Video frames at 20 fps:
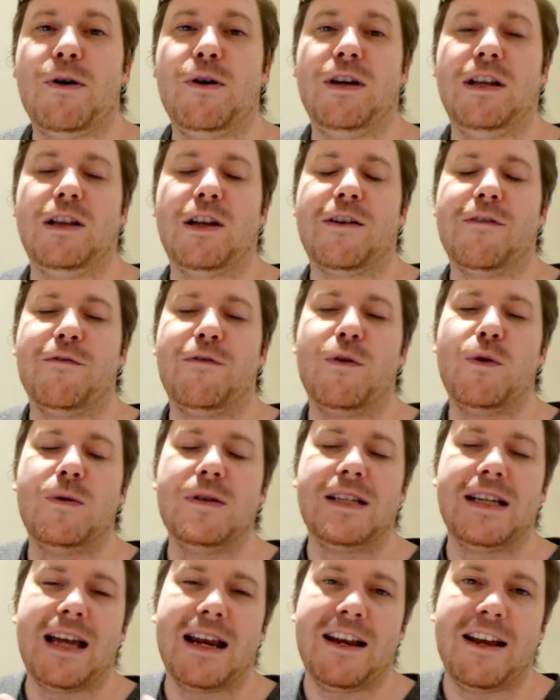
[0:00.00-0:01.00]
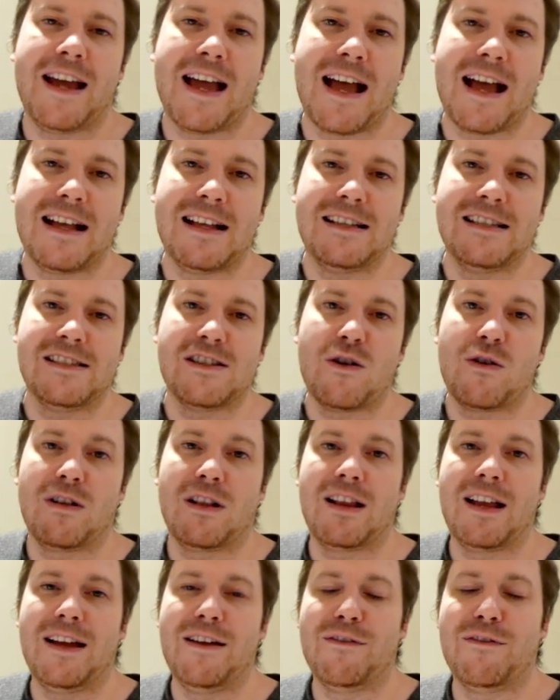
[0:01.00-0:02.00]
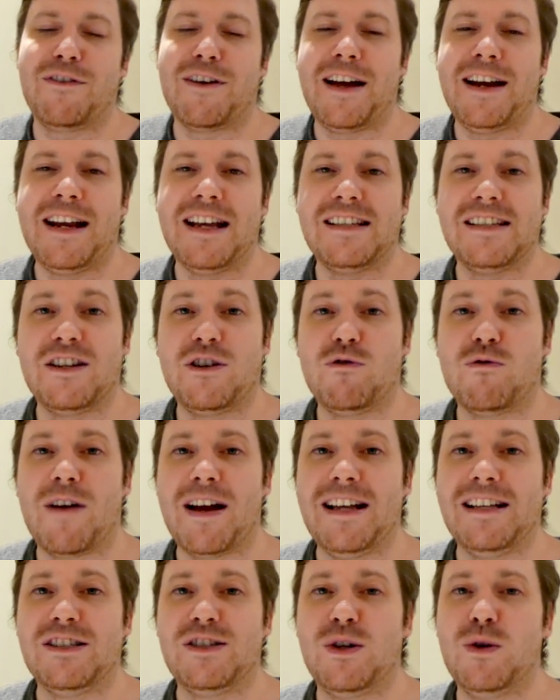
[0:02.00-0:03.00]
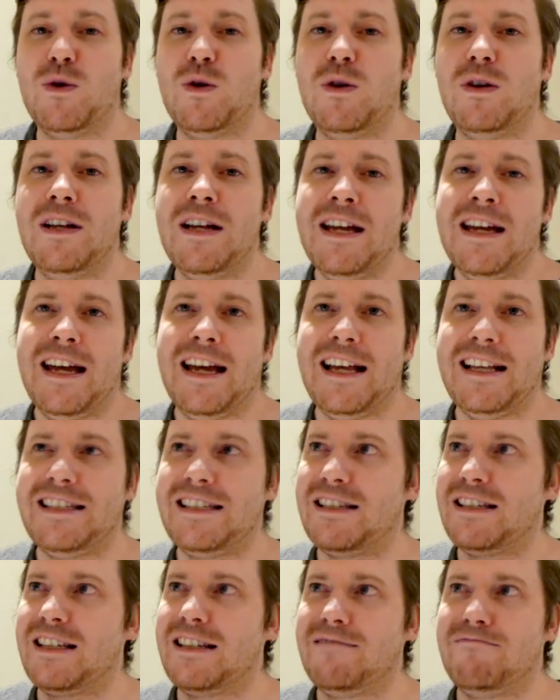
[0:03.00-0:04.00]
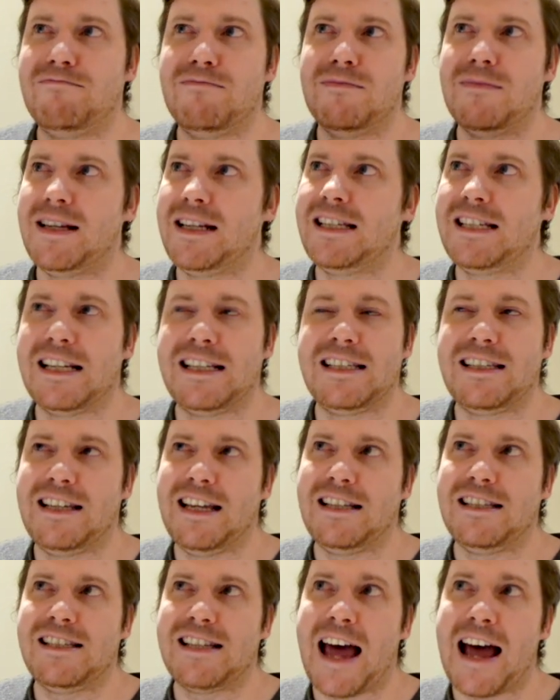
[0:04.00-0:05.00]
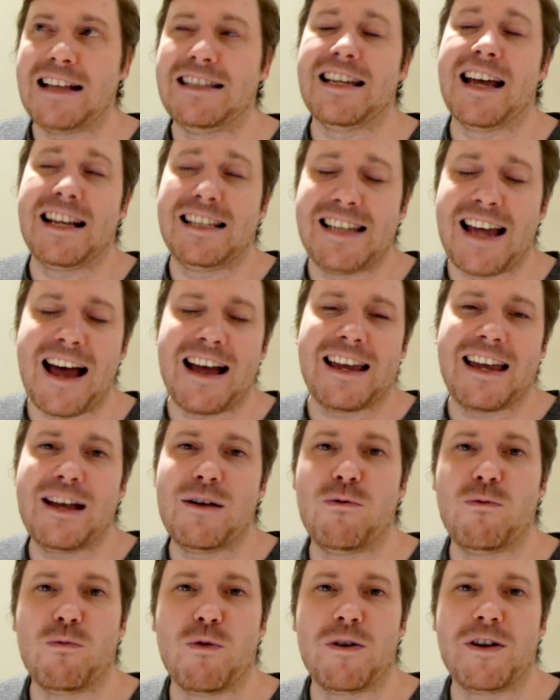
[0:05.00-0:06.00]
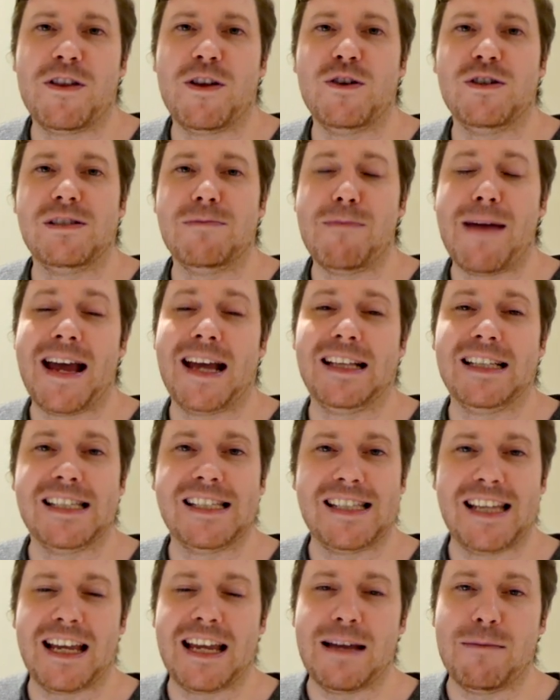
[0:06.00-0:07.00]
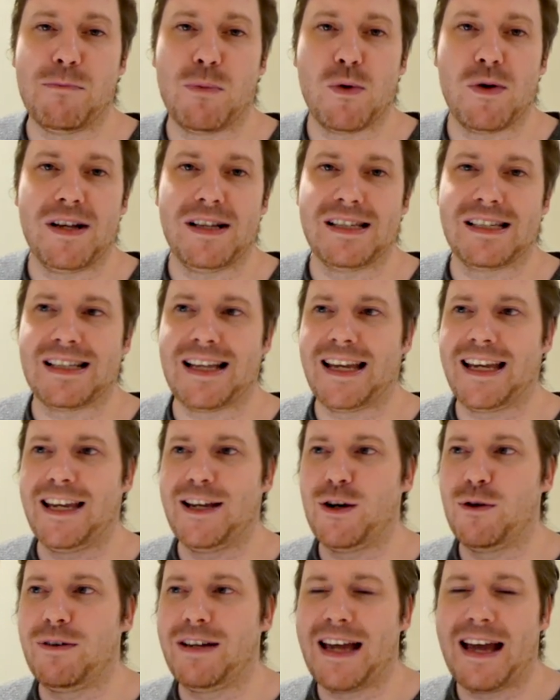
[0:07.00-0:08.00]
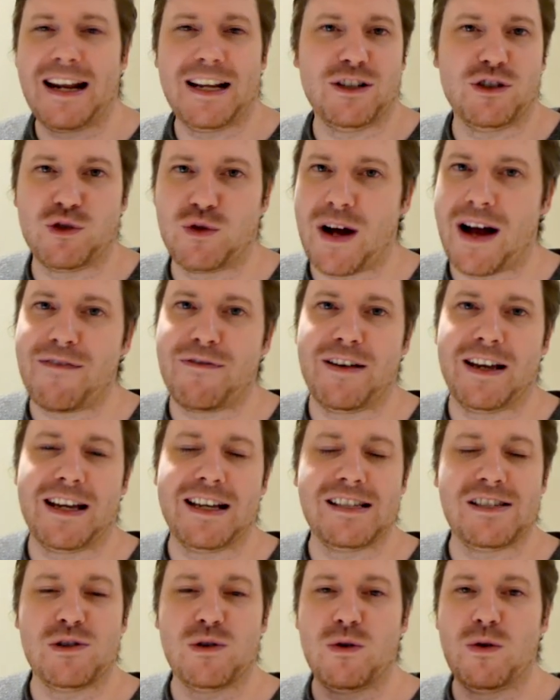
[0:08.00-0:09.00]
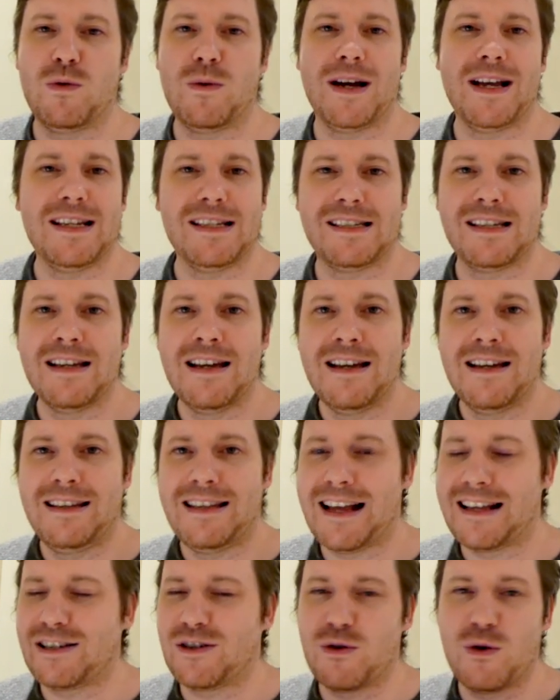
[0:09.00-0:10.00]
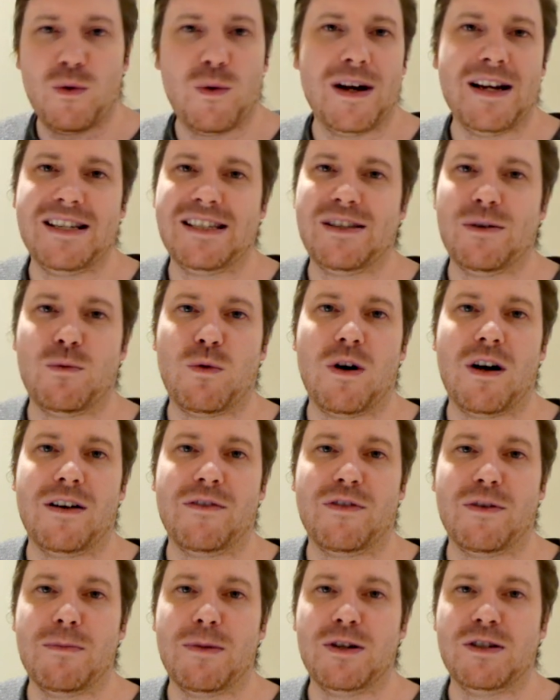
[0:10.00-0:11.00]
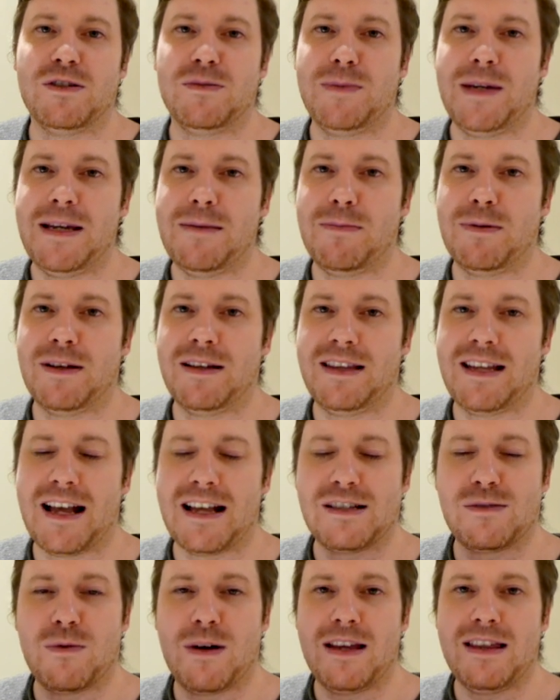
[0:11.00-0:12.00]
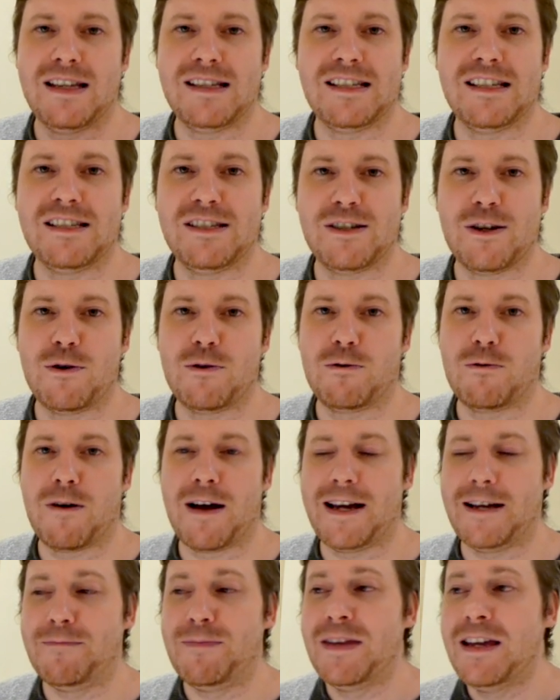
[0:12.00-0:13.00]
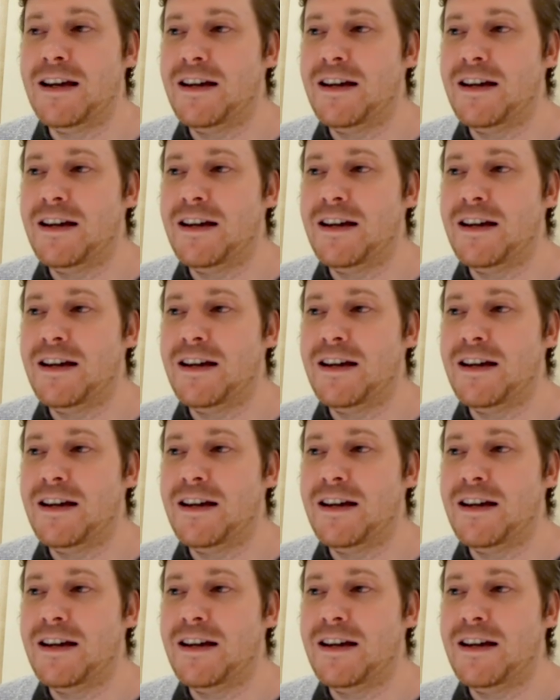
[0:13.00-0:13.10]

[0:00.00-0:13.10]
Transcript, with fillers: You're looking forward to getting your hands on Client Finda. It's a great tool. It's it's a, it's attacking one of those main sticking points, like you know, getting traffic. It's always that's always the one for most people, and that's why this is so great.